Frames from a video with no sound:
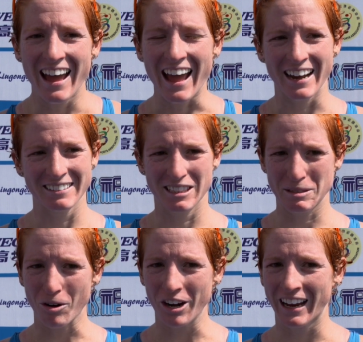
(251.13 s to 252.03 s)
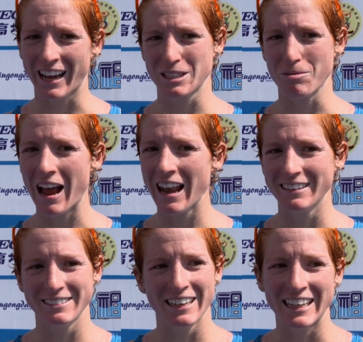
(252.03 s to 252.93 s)
and this morning as well
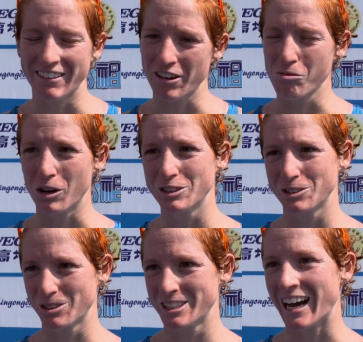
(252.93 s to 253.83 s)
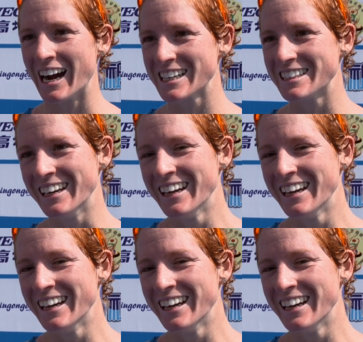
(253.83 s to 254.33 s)
I didn't even want it to start.